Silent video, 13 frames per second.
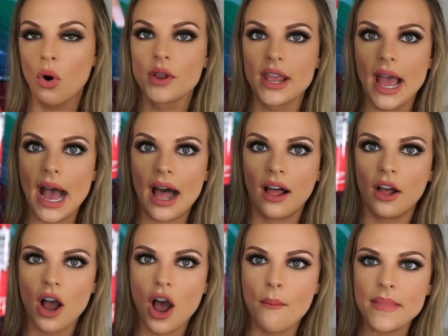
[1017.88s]
Oh yeah,
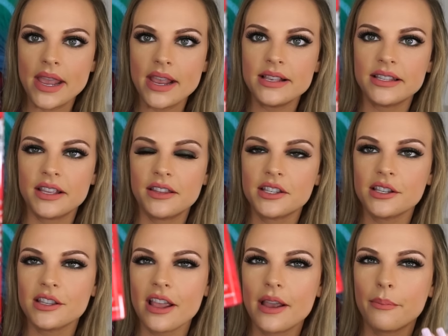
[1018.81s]
amazing. This
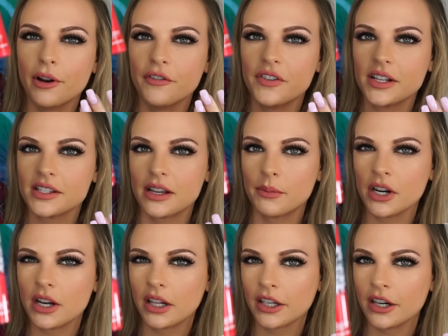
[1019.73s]
is like perfect summer
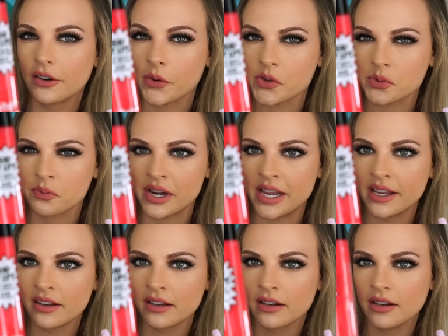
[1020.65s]
color, like spring.